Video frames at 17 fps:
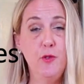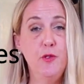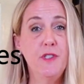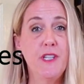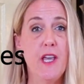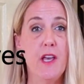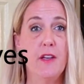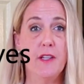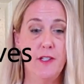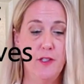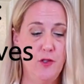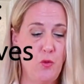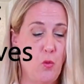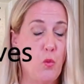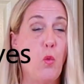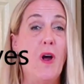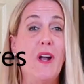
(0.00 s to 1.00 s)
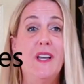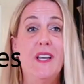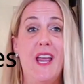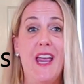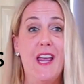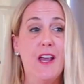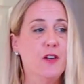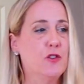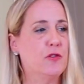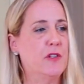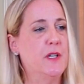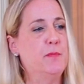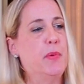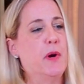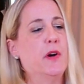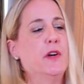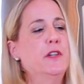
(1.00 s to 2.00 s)
2 scallions, white and
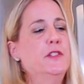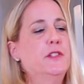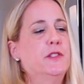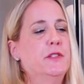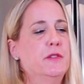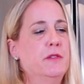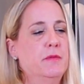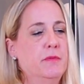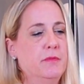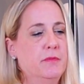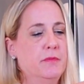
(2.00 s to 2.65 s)
green parts,